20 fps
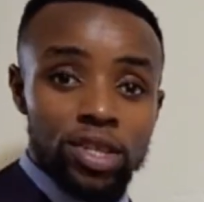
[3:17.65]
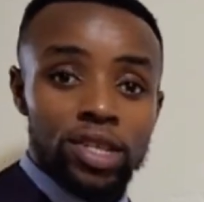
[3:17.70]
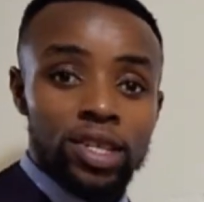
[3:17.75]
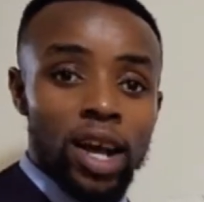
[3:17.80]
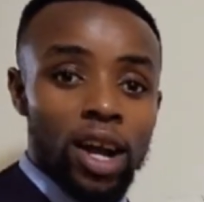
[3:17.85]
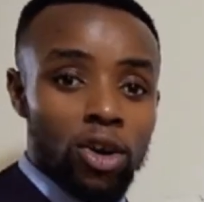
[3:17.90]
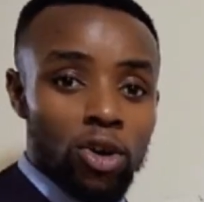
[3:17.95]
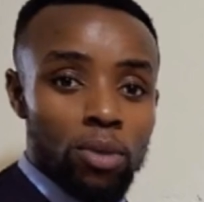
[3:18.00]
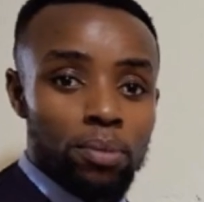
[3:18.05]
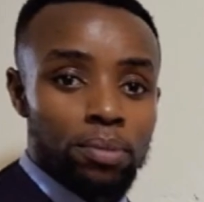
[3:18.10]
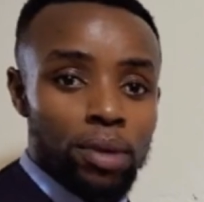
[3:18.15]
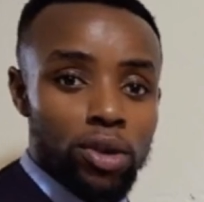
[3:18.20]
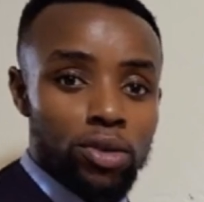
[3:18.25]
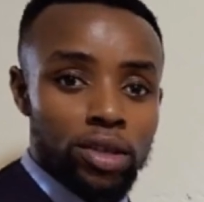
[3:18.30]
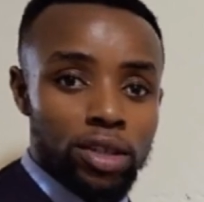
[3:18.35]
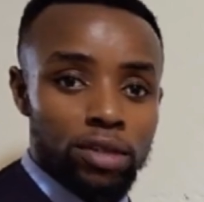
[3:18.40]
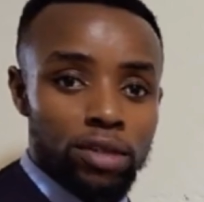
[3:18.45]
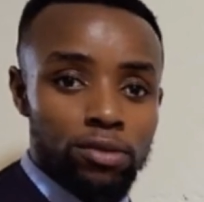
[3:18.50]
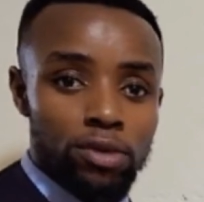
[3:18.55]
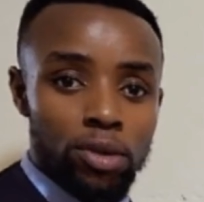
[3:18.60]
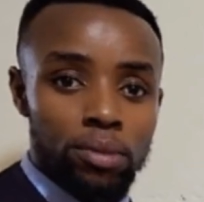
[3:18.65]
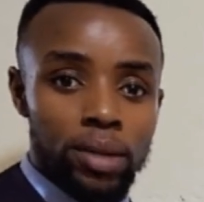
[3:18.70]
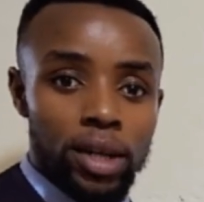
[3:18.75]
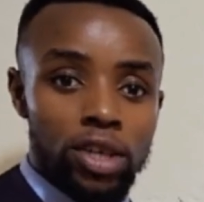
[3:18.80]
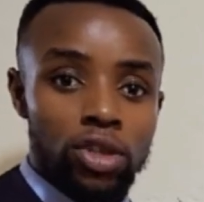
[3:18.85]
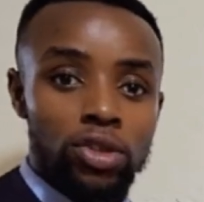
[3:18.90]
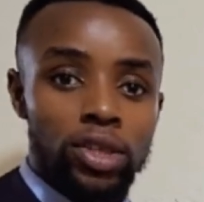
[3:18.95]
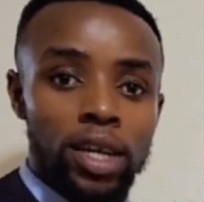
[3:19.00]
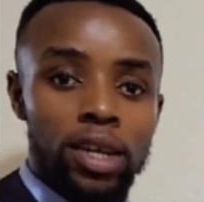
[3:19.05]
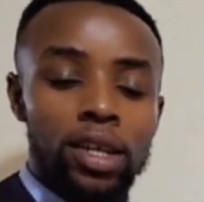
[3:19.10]
These are compounding
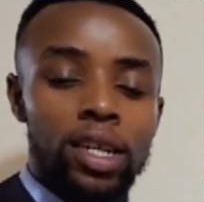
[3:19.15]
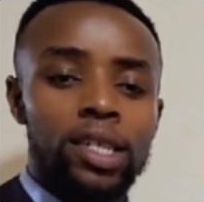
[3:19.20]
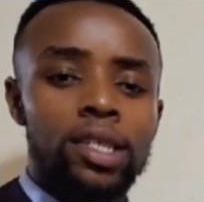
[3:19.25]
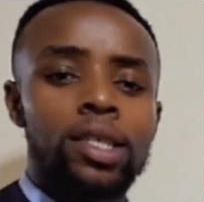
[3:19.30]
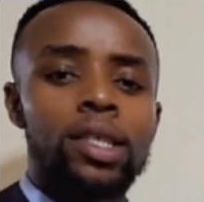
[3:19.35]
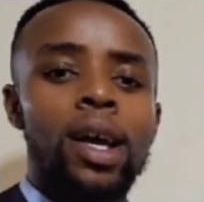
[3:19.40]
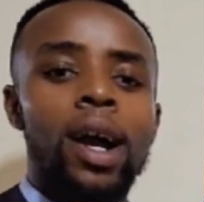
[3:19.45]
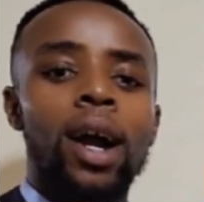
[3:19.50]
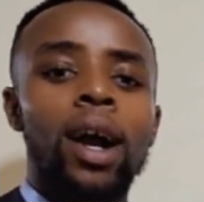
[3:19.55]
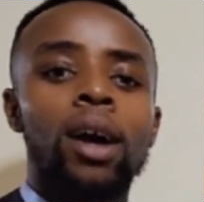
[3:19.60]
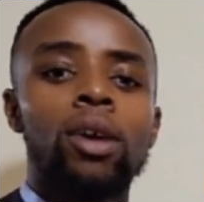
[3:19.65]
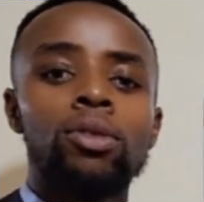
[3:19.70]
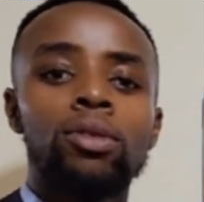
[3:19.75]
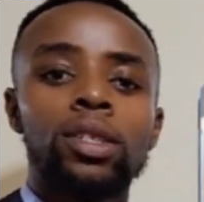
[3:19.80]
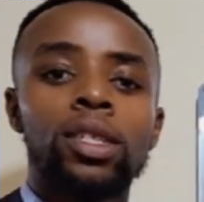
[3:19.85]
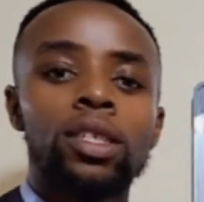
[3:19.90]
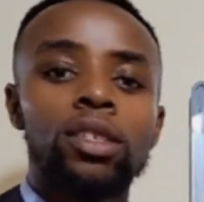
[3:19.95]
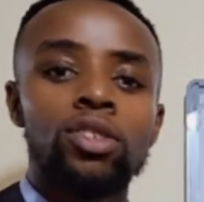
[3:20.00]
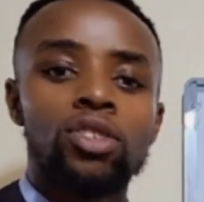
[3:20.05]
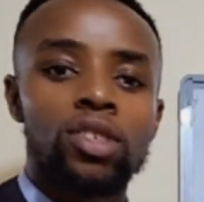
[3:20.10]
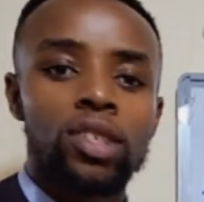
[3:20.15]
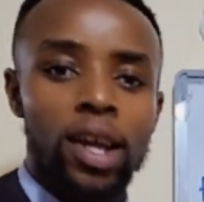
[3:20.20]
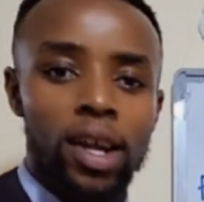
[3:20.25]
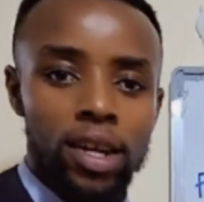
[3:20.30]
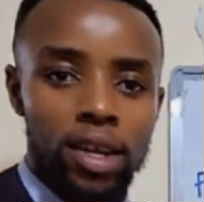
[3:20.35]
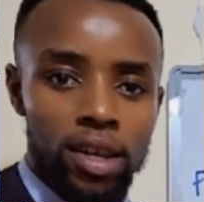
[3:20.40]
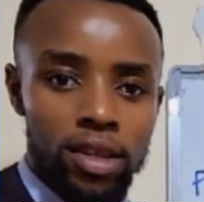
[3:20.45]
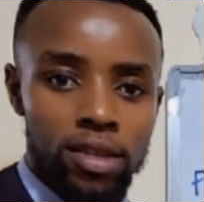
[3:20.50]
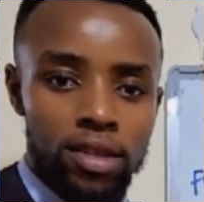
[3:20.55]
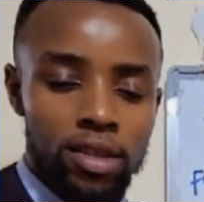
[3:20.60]
formula, not unless the accounting
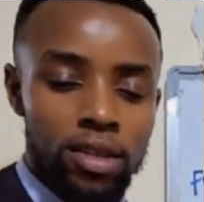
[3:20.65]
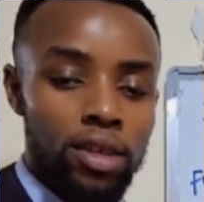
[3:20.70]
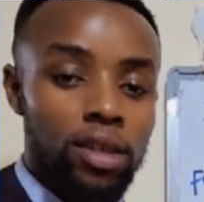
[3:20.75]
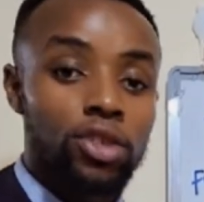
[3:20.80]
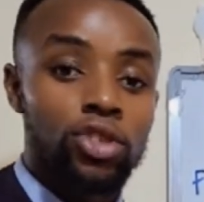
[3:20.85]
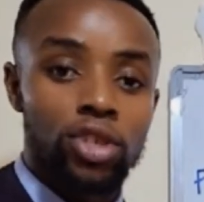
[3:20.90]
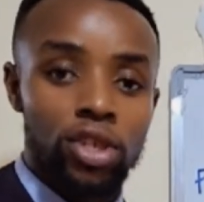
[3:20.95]
standards